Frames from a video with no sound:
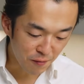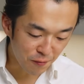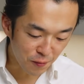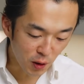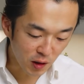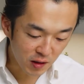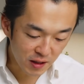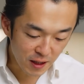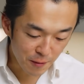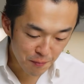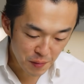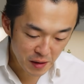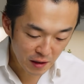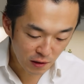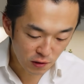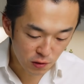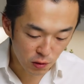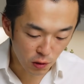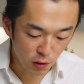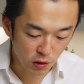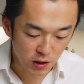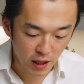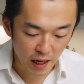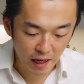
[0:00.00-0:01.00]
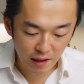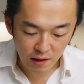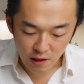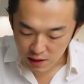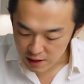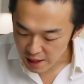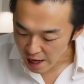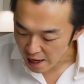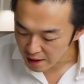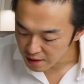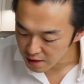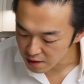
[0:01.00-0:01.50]
for dipping sauce, I
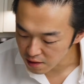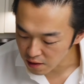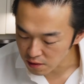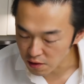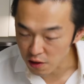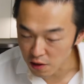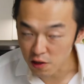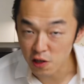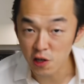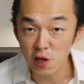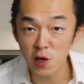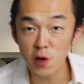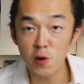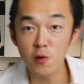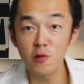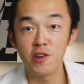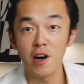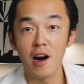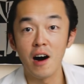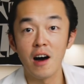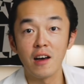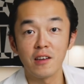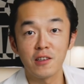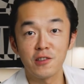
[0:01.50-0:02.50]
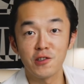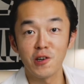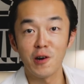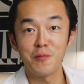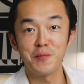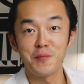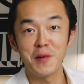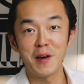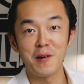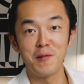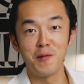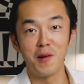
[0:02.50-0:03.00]
understand this is a huge ask
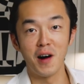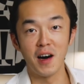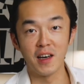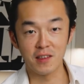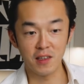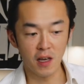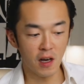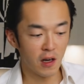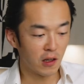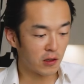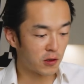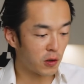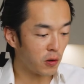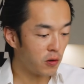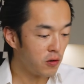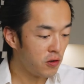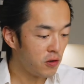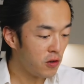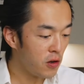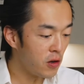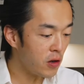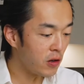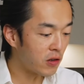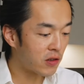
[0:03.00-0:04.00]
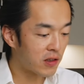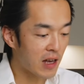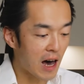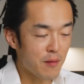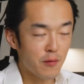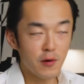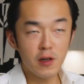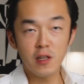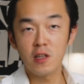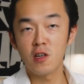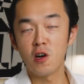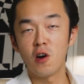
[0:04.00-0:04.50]
shopping wise. So use
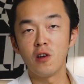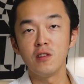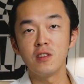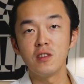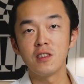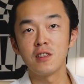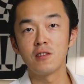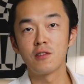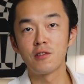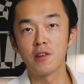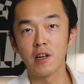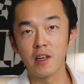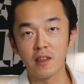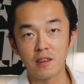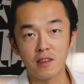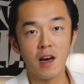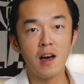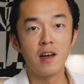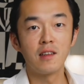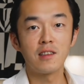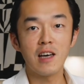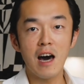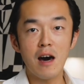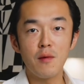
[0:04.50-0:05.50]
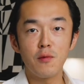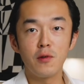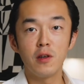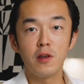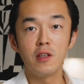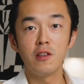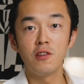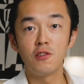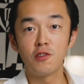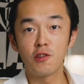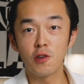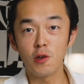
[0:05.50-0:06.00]
tamarind concentrate,
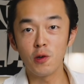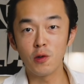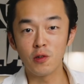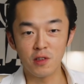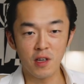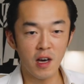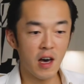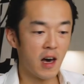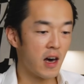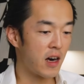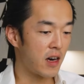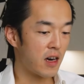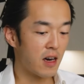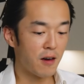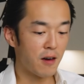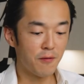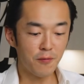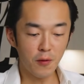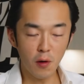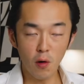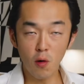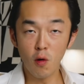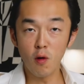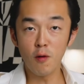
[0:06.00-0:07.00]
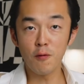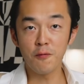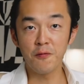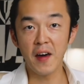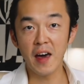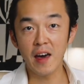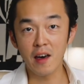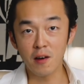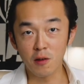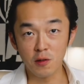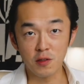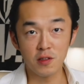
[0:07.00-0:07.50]
tamarind juice. If all
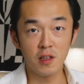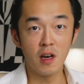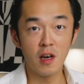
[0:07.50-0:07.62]
fails,